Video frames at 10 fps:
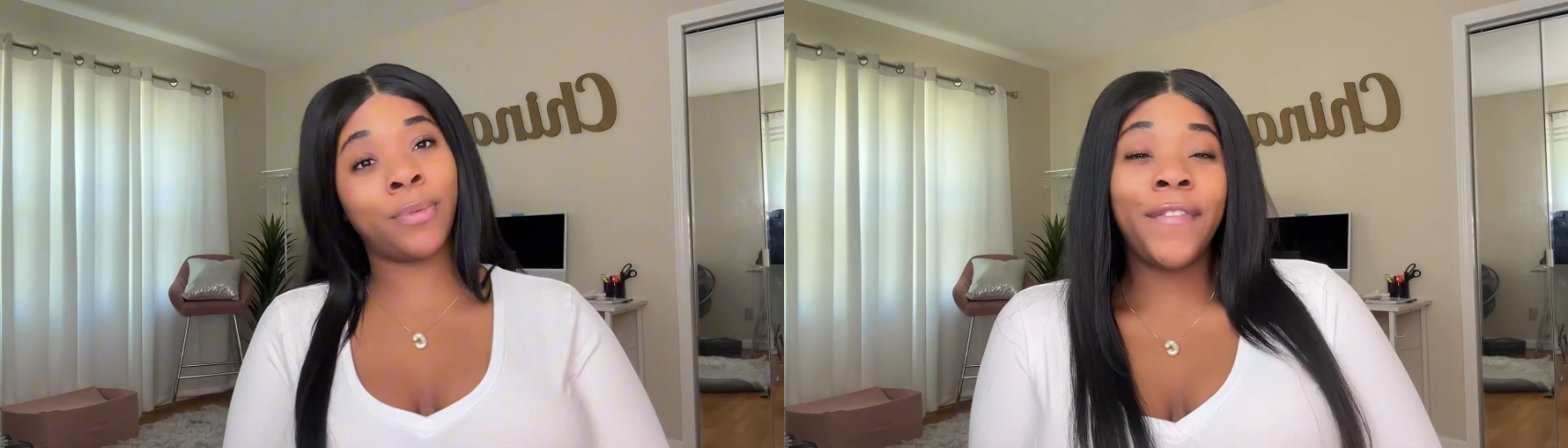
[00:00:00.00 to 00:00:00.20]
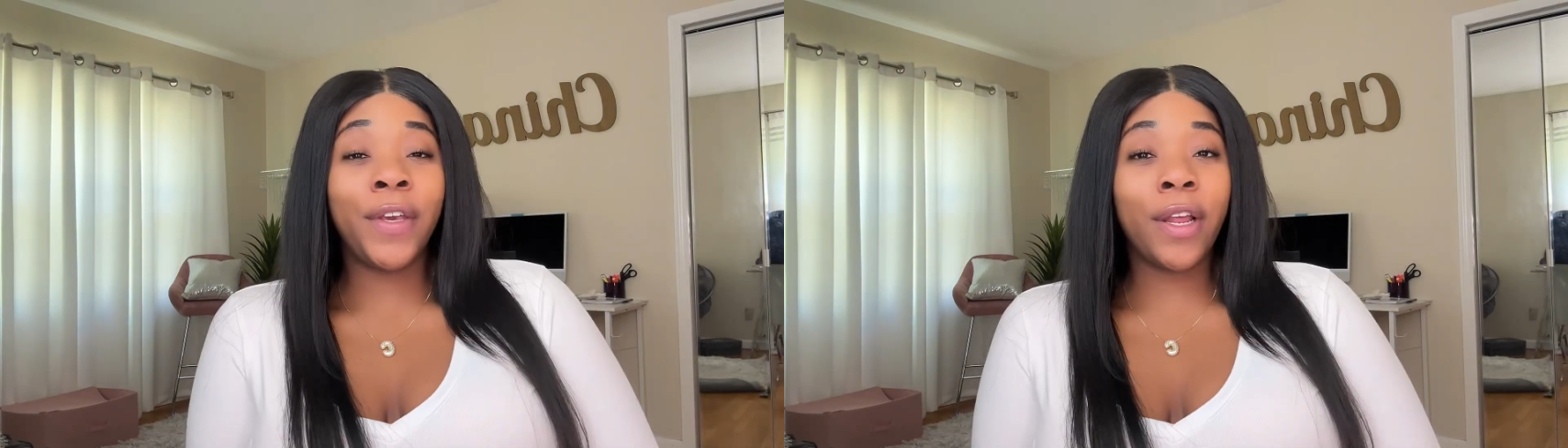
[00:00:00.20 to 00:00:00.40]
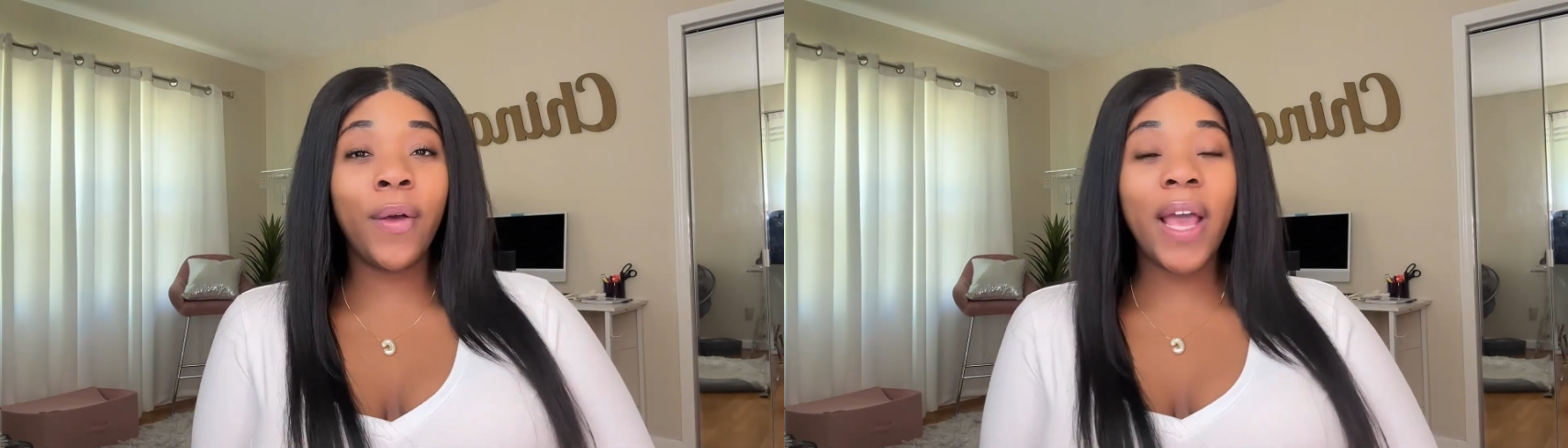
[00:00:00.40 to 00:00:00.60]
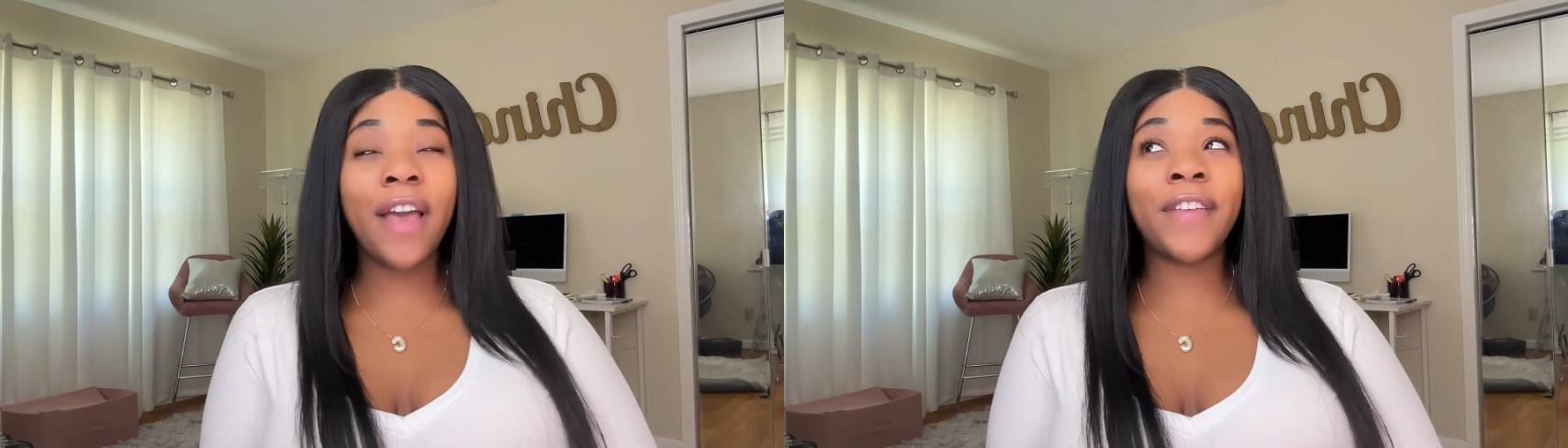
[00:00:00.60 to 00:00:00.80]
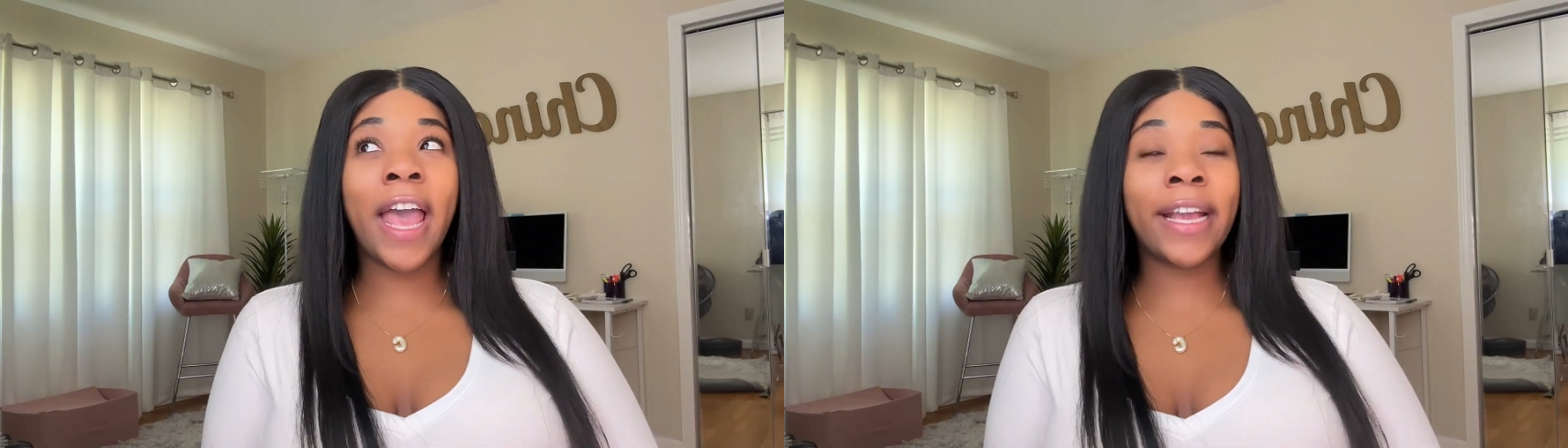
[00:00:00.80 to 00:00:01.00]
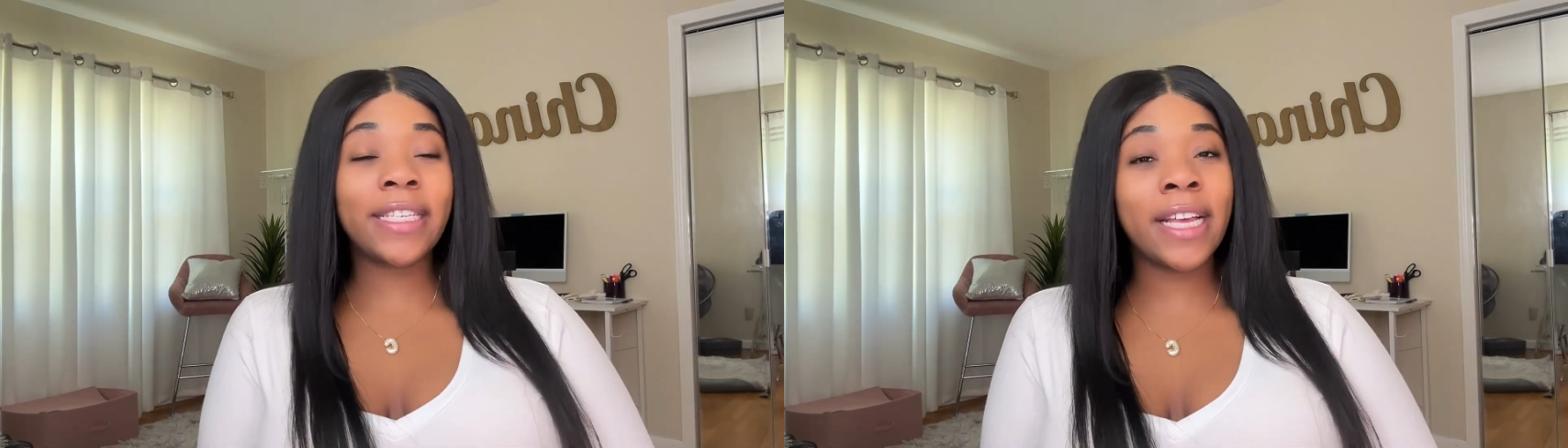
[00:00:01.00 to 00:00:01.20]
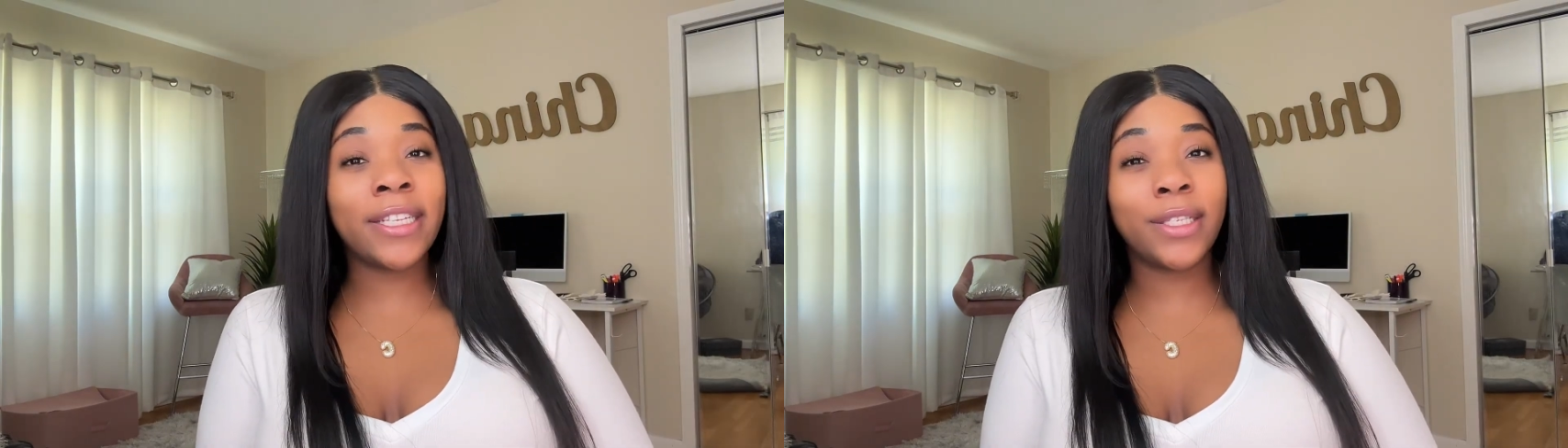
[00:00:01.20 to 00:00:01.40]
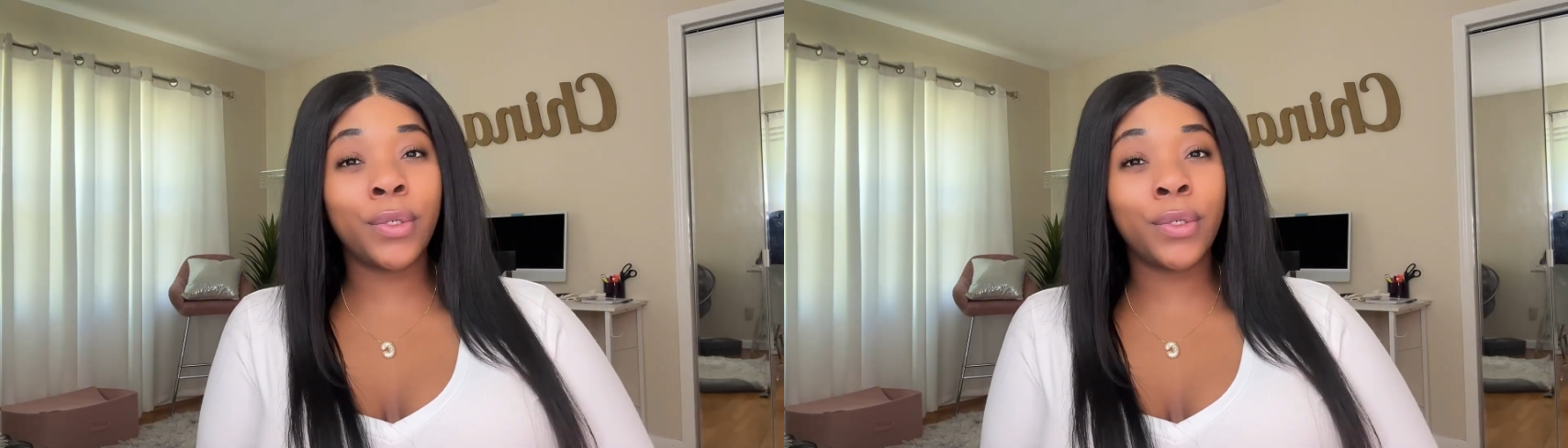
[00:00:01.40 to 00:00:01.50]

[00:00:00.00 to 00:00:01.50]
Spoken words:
If you don't have access